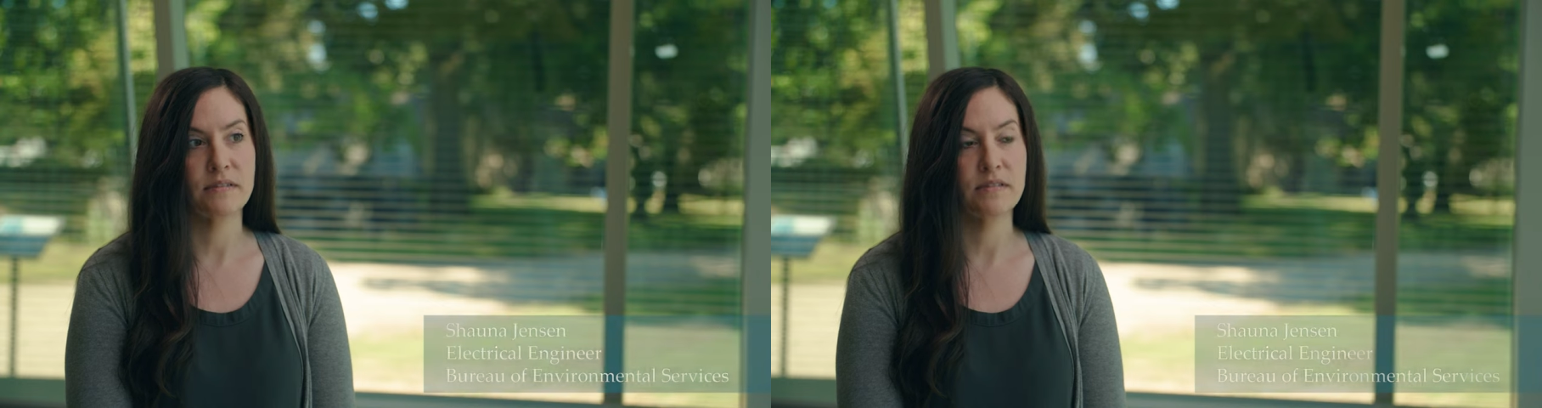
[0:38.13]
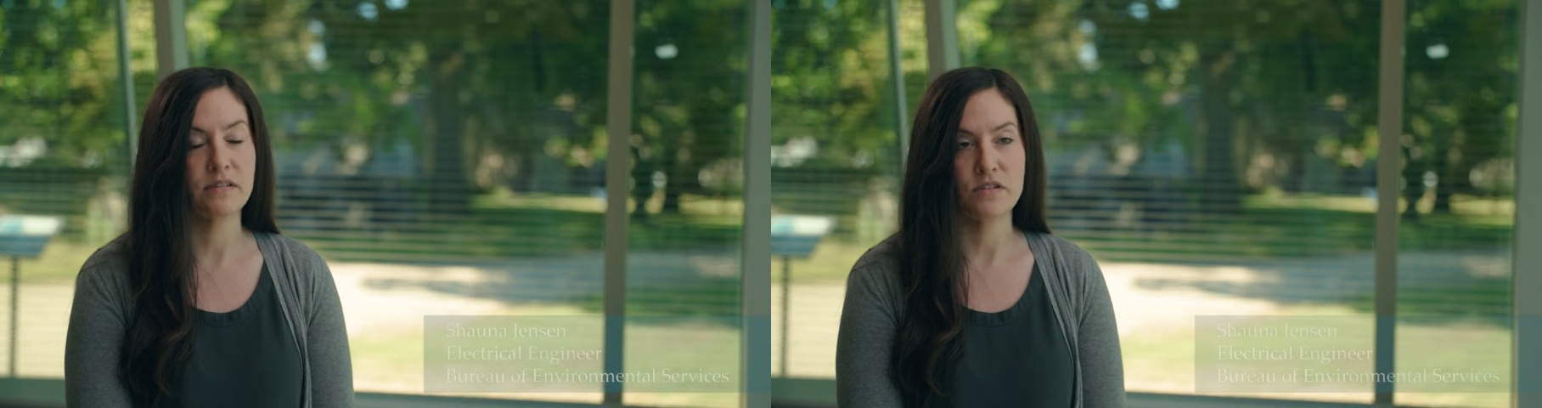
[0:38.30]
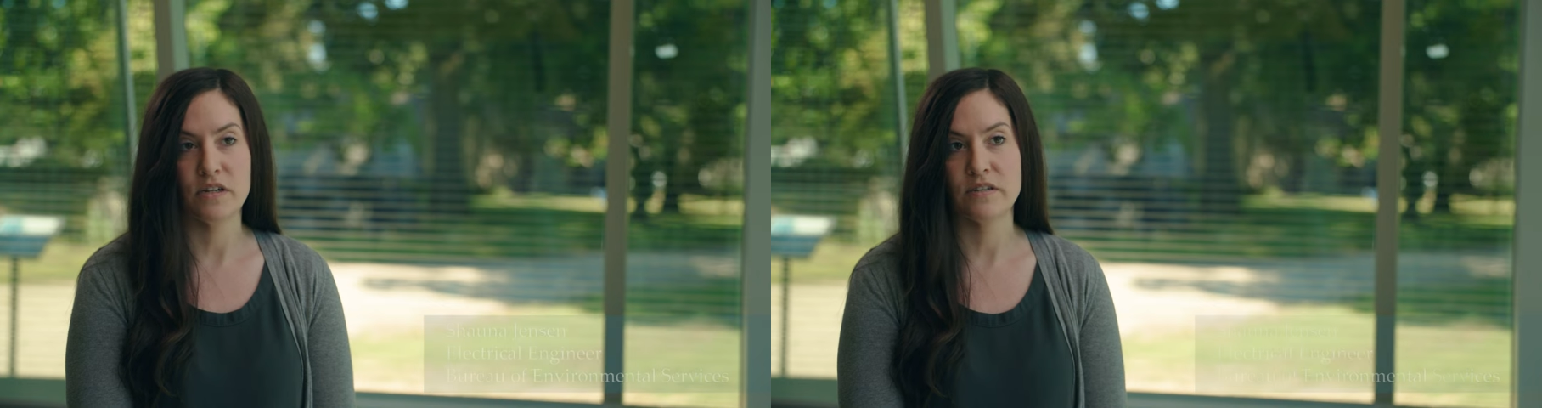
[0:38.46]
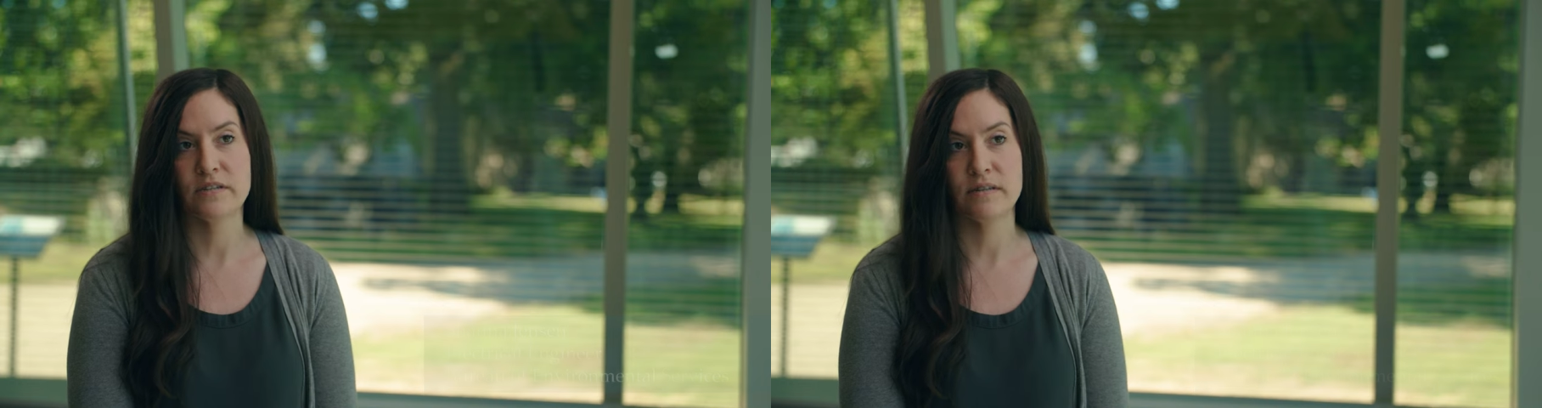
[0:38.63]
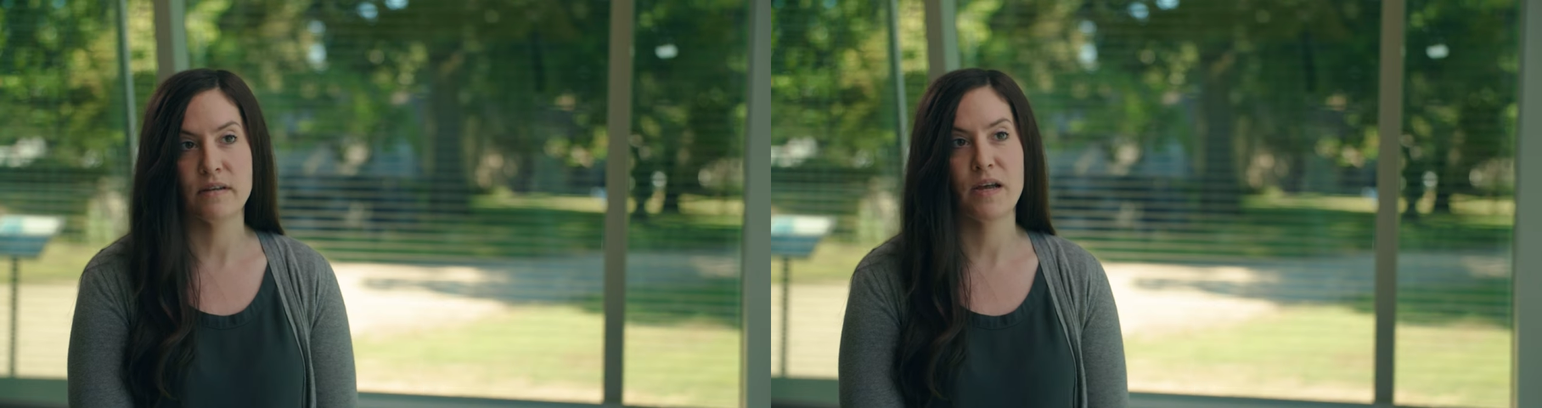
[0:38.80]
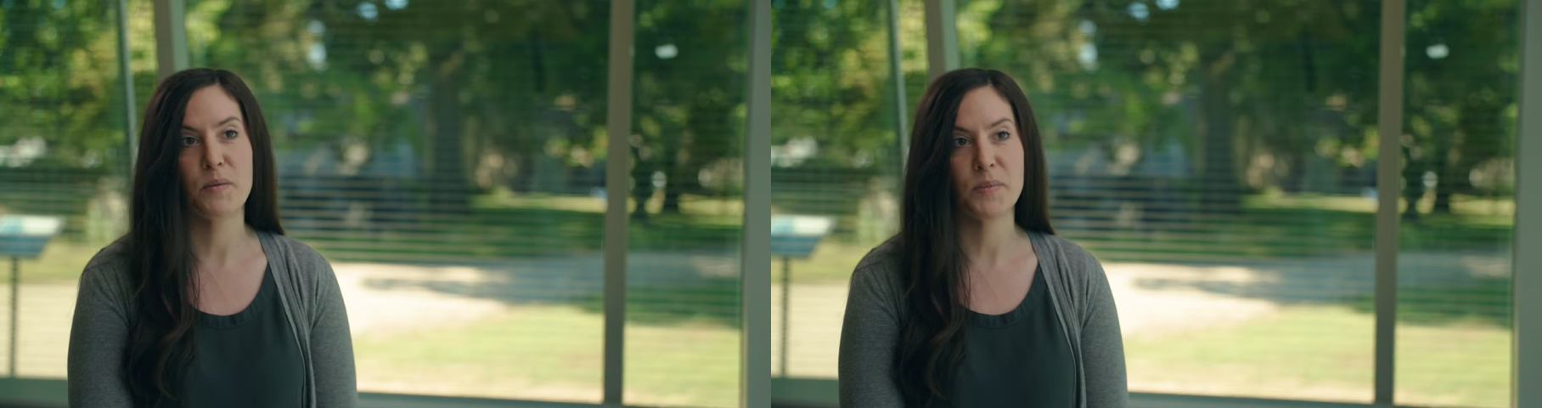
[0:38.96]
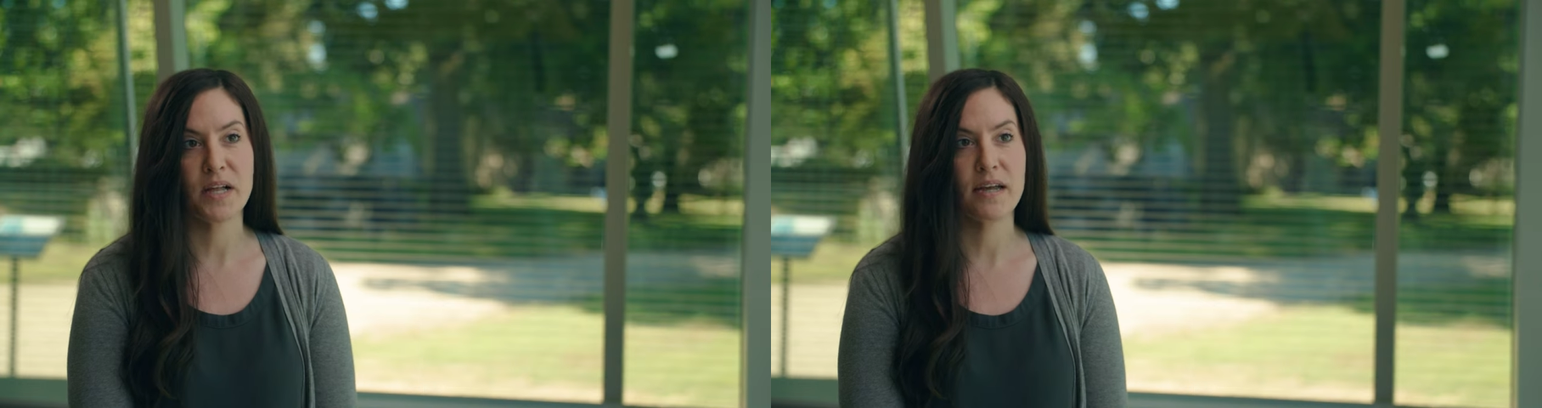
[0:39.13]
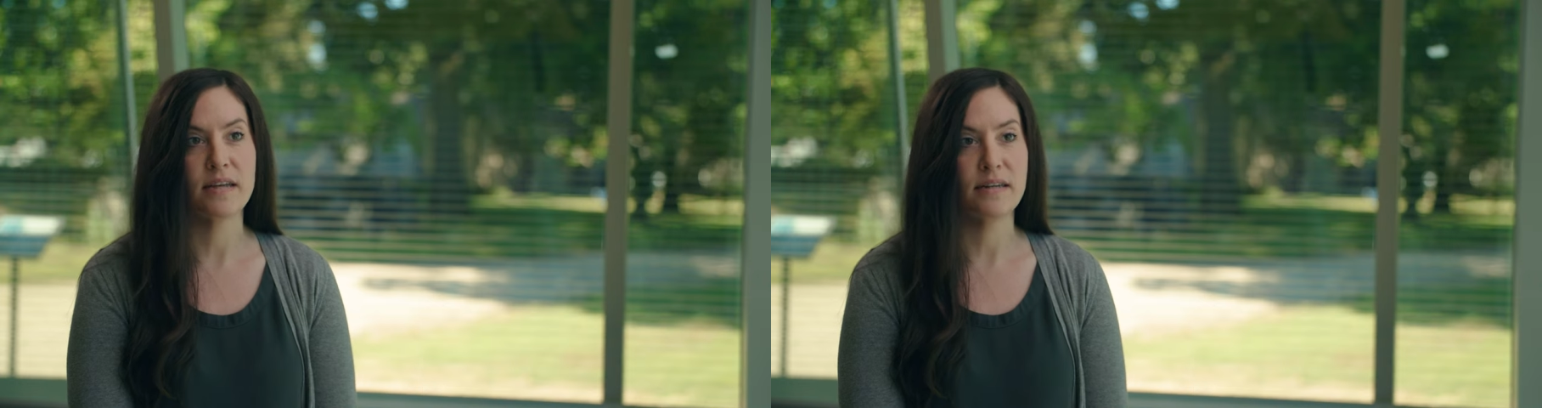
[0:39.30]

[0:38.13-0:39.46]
and suggested that I apply